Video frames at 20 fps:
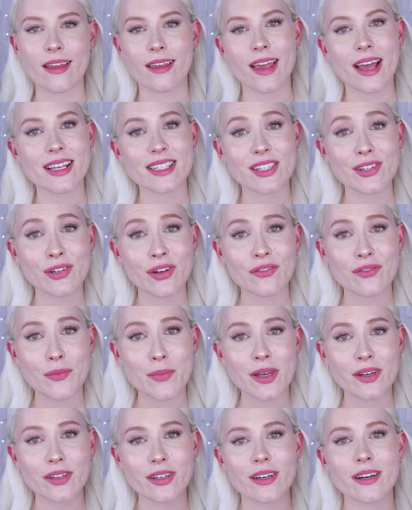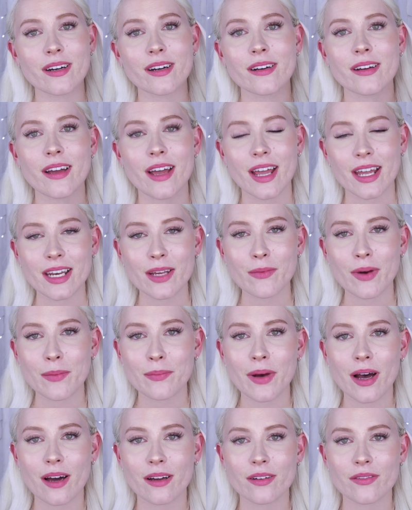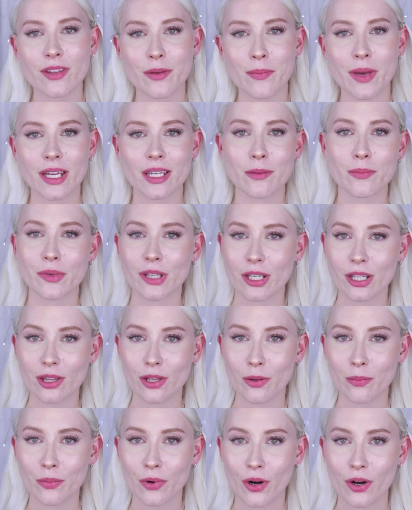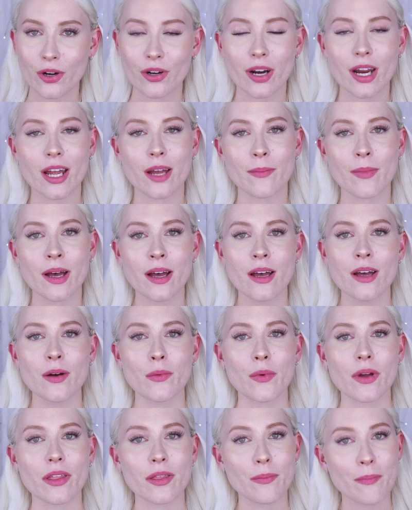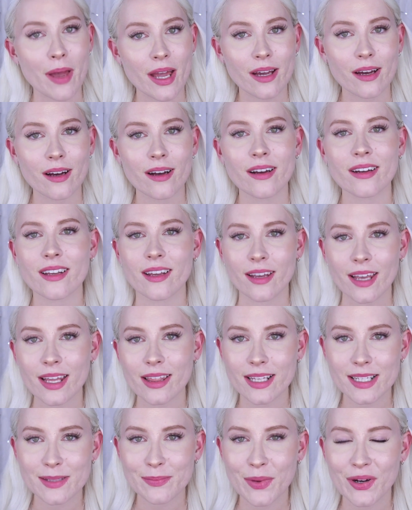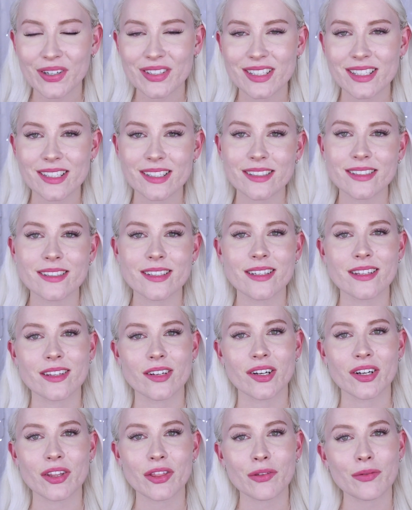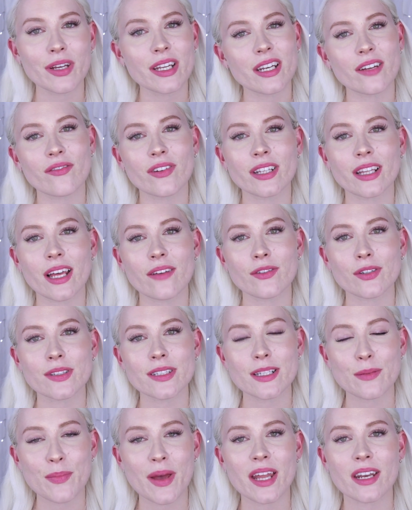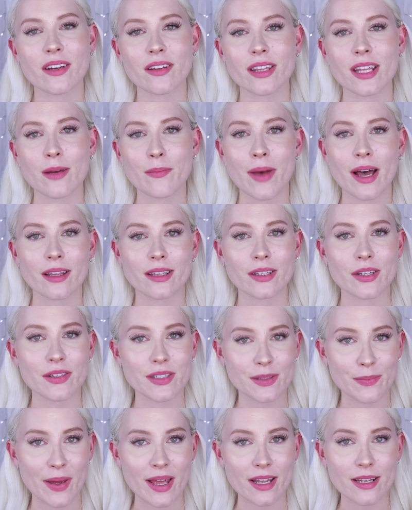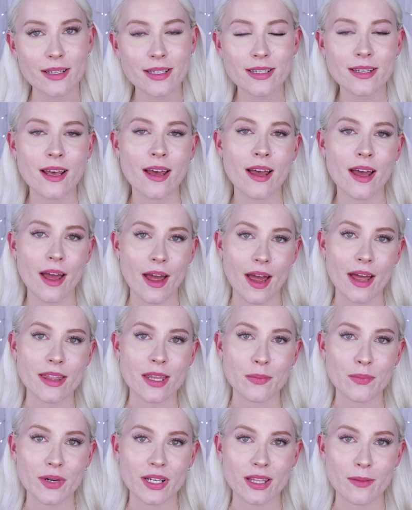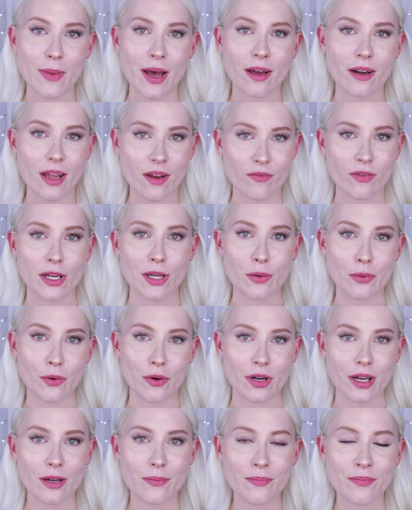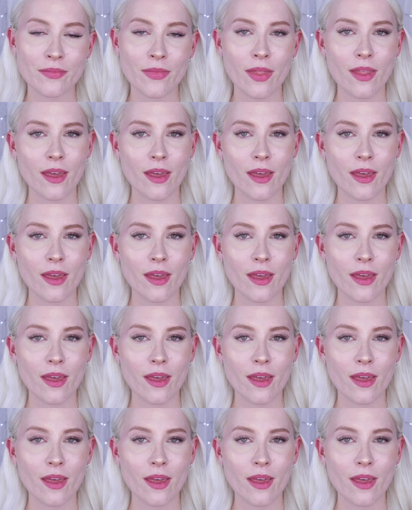In case you're not familiar, anyone part of the Mecca Beauty Loop program with Mecca can get these boxes. There are 3 different levels depending on the amount that you spend and they bring them out every quarter.